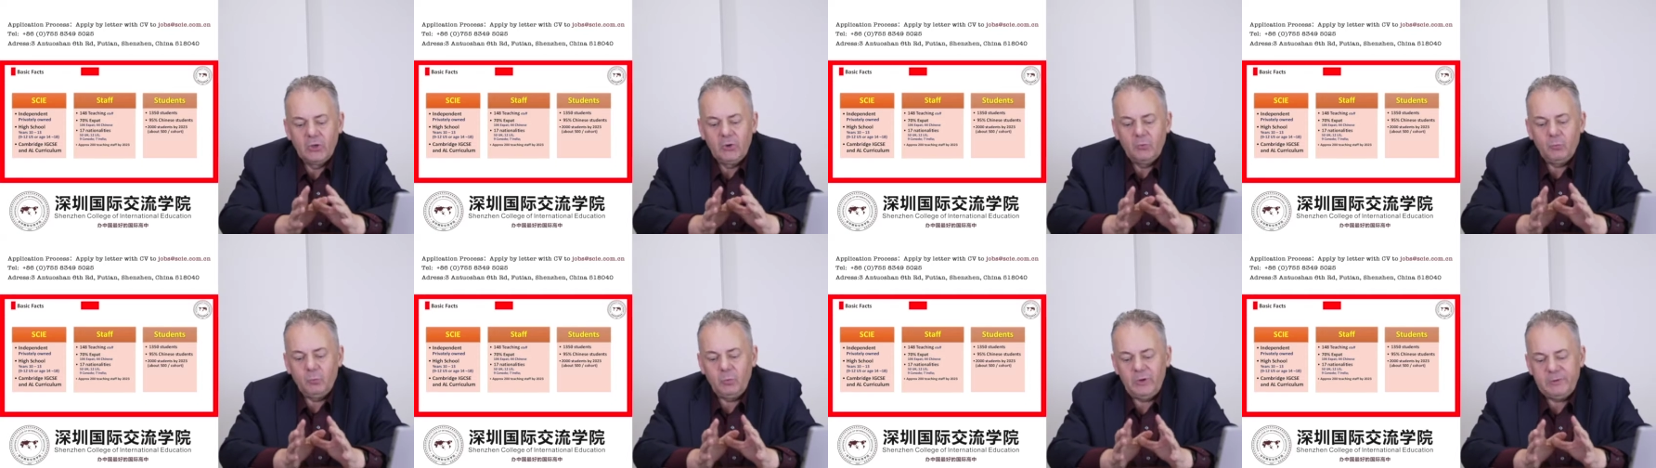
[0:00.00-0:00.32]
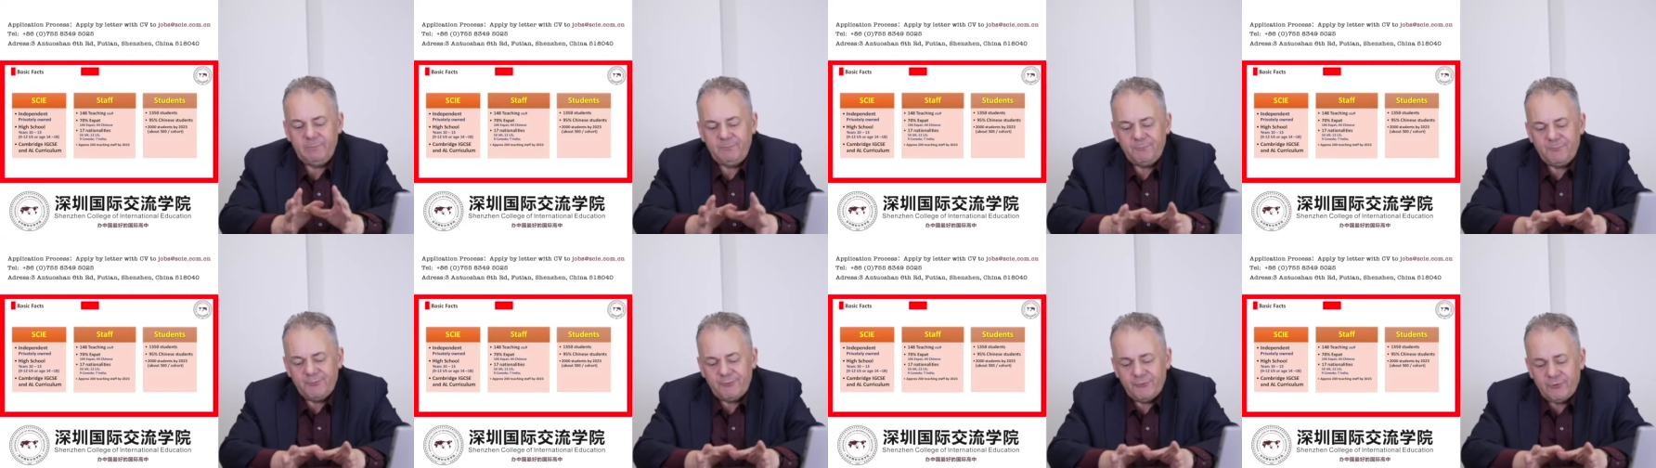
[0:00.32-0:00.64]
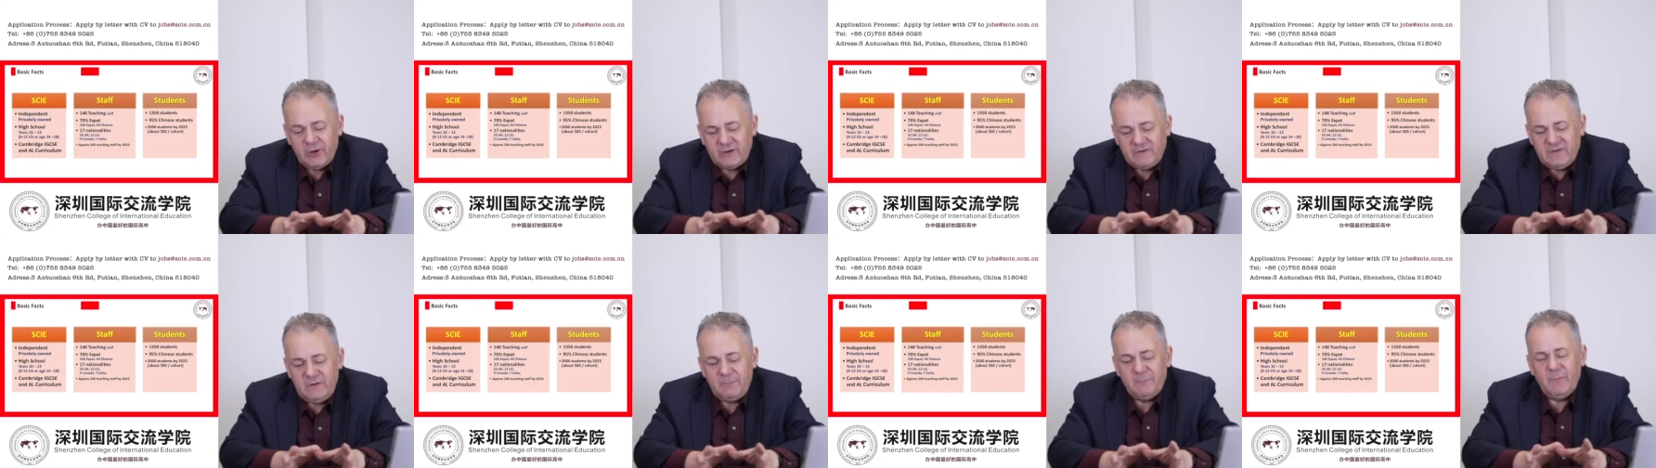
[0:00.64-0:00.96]
We
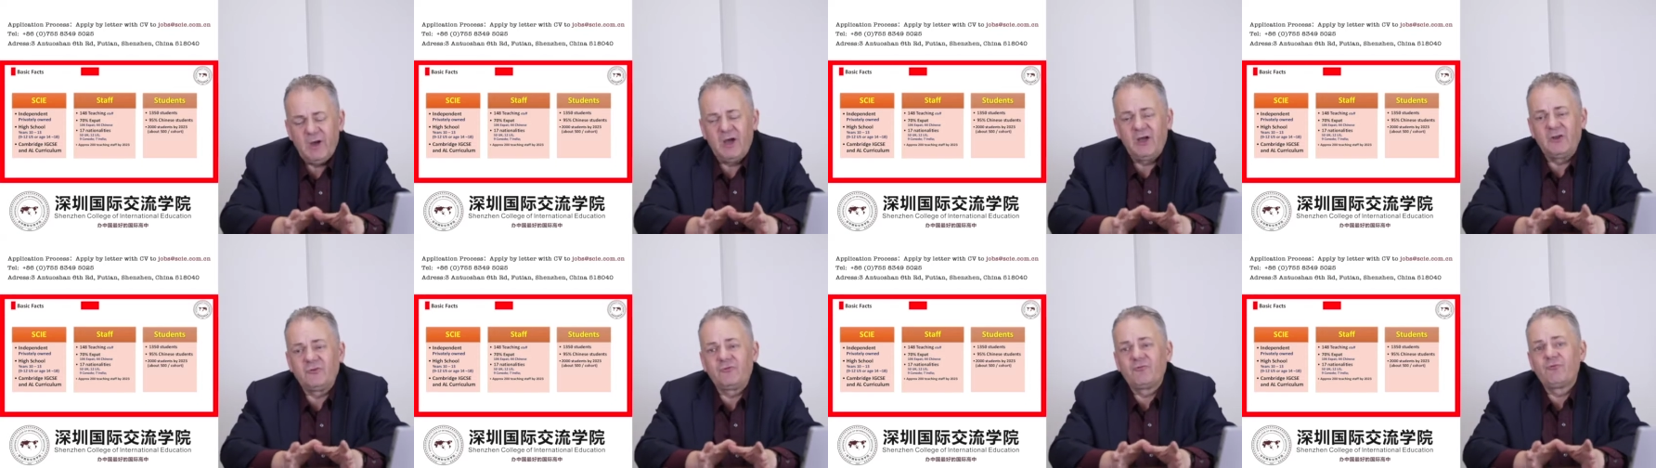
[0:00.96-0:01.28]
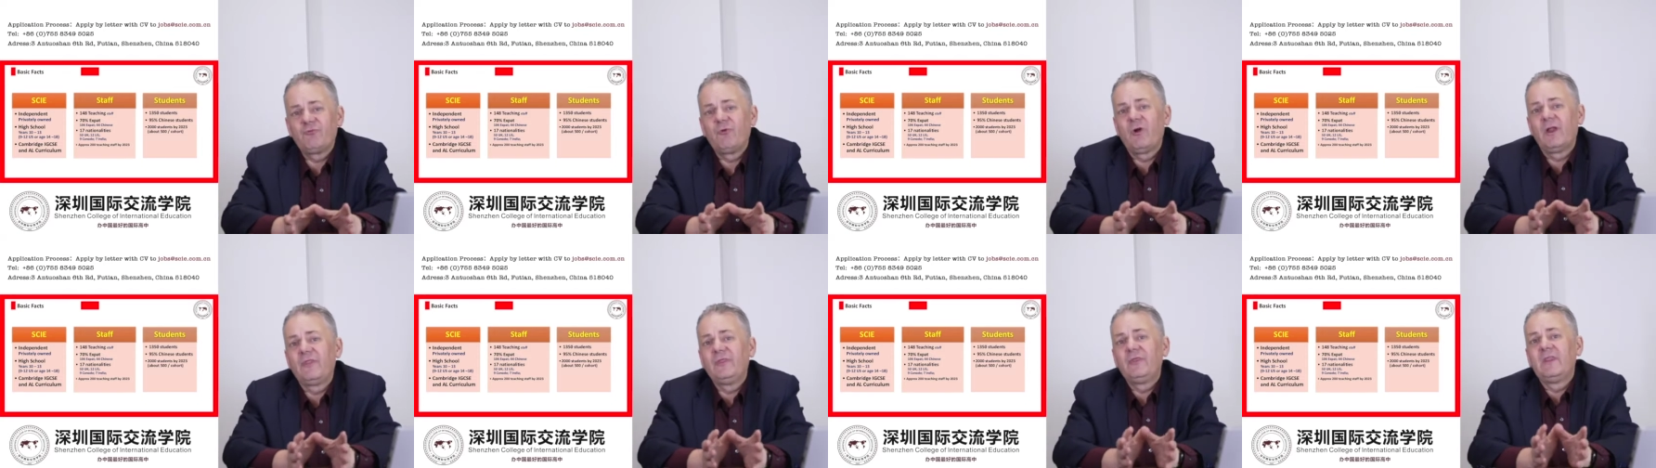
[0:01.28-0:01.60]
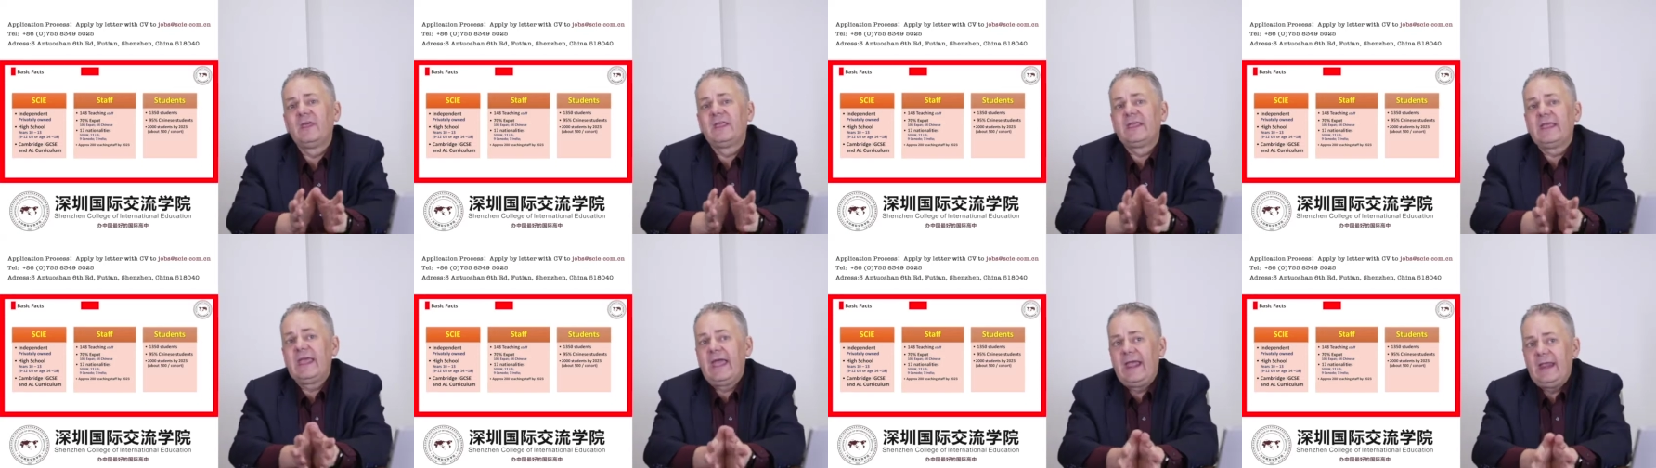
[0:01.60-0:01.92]
pretty much run
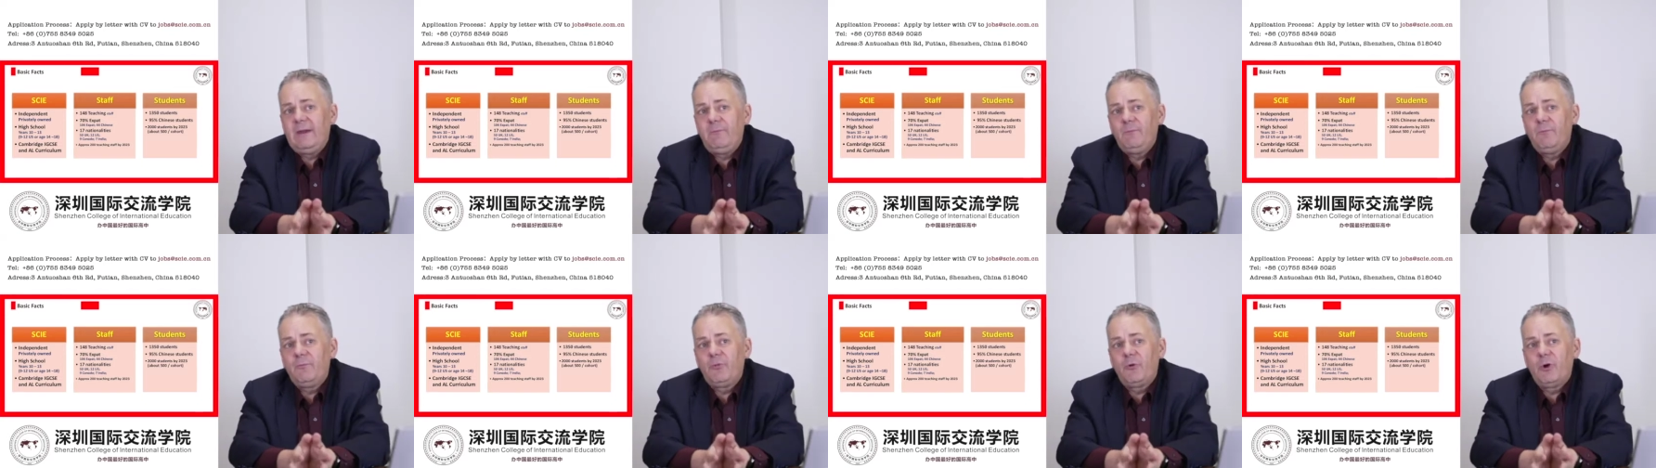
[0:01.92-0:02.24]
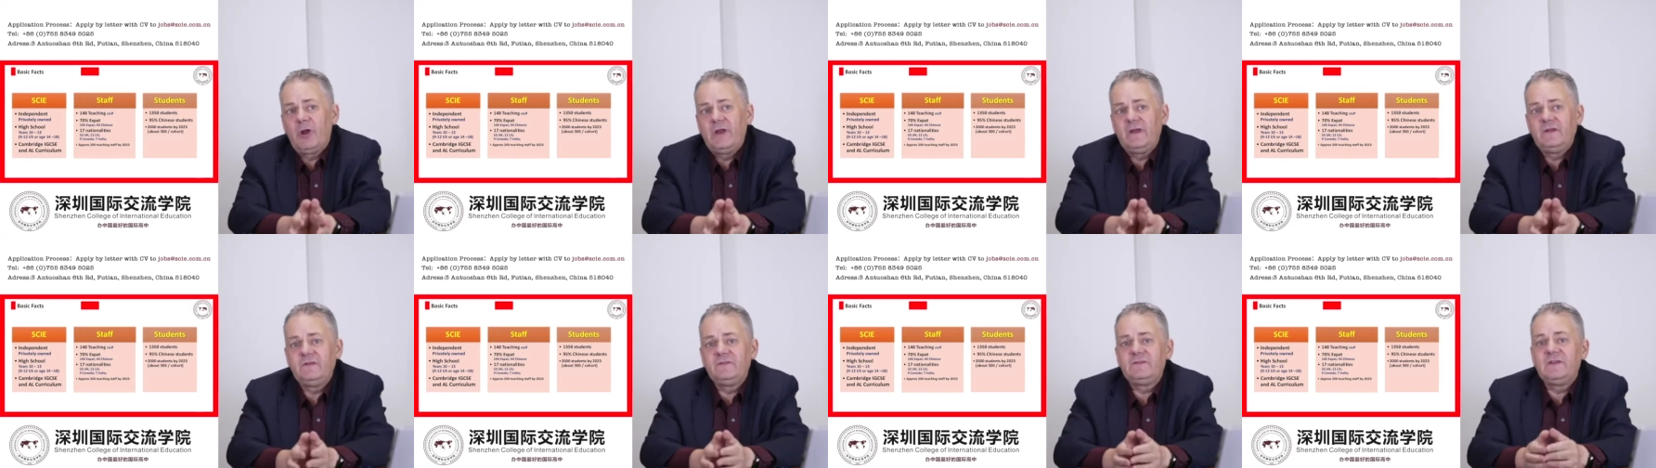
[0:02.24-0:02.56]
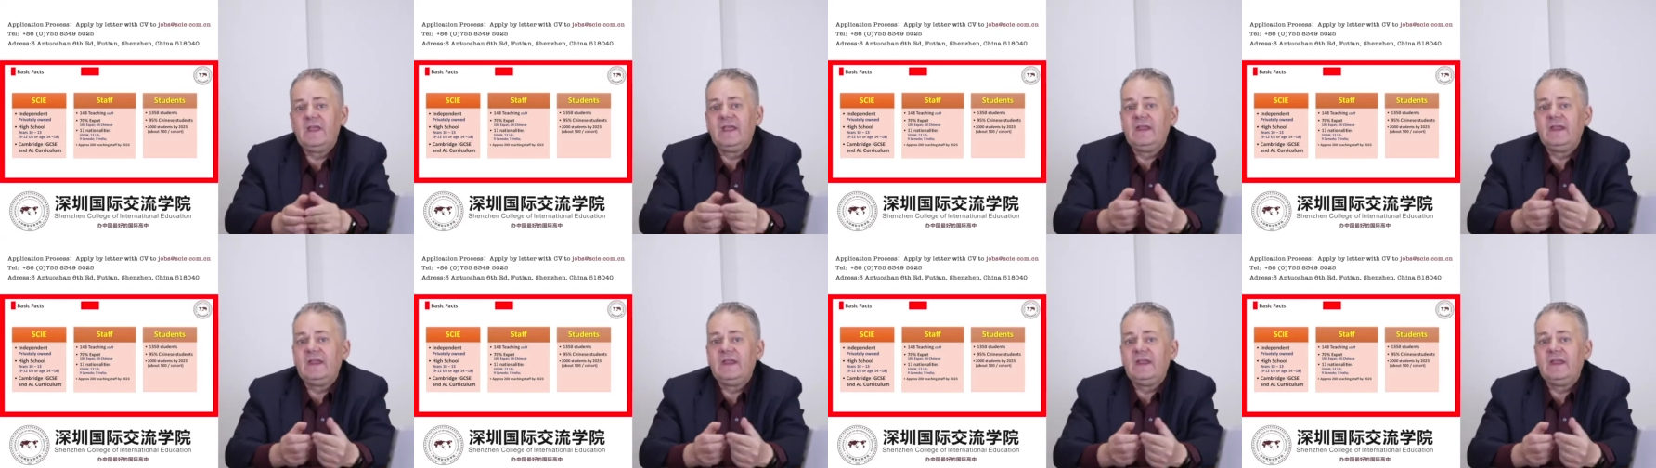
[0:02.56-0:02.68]
the Cambridge